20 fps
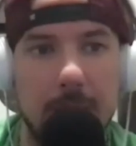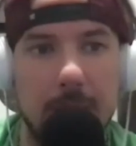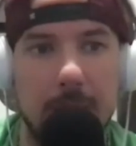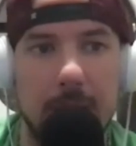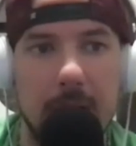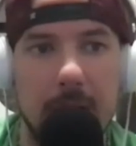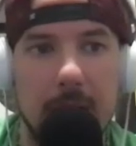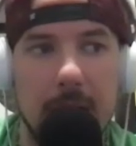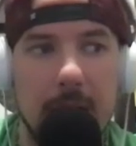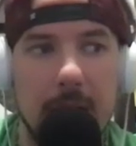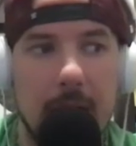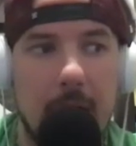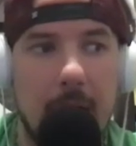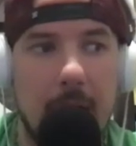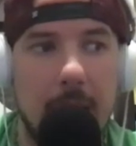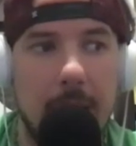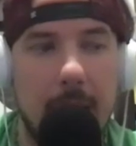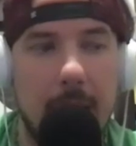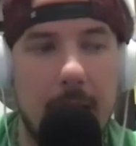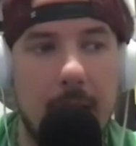But
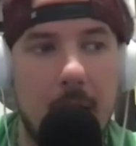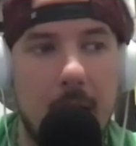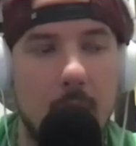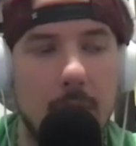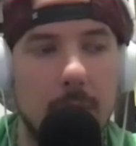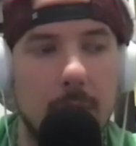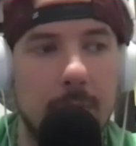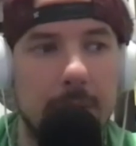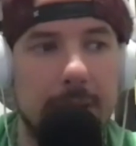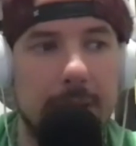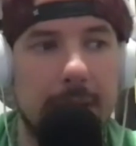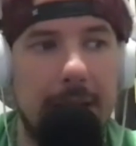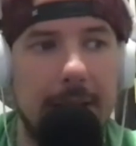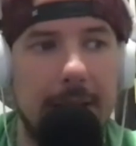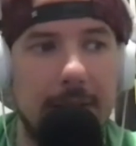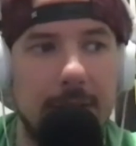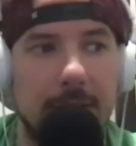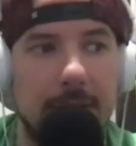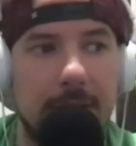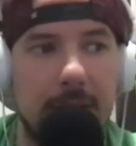I only put that
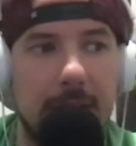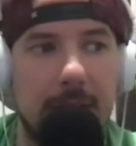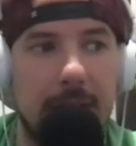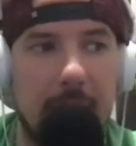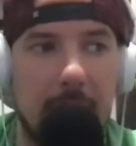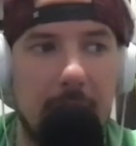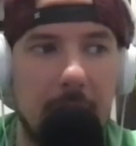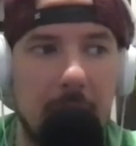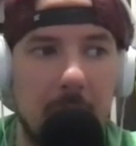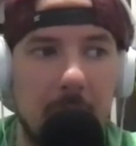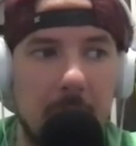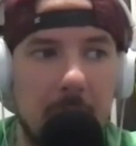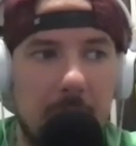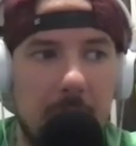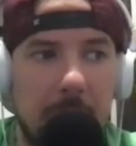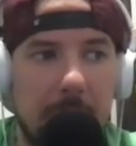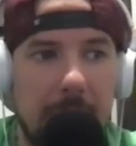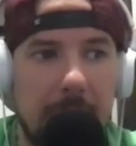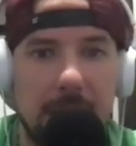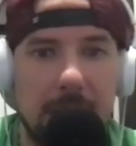out to say that
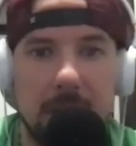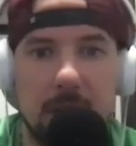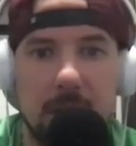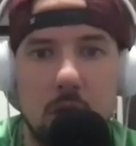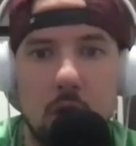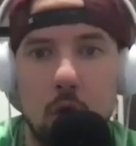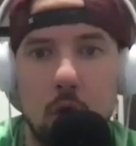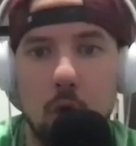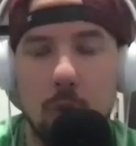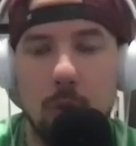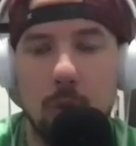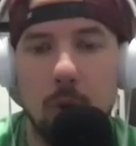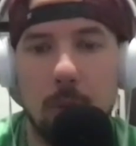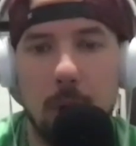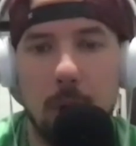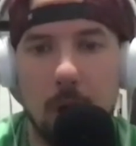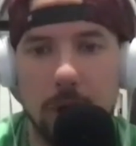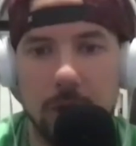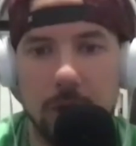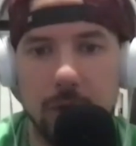that's a normal
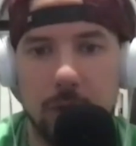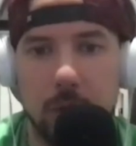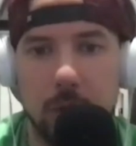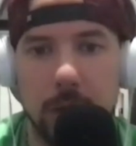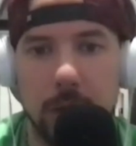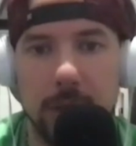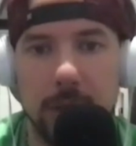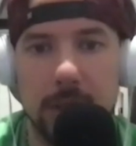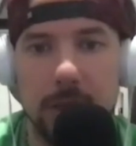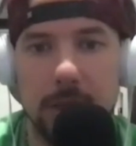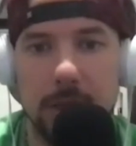march for us.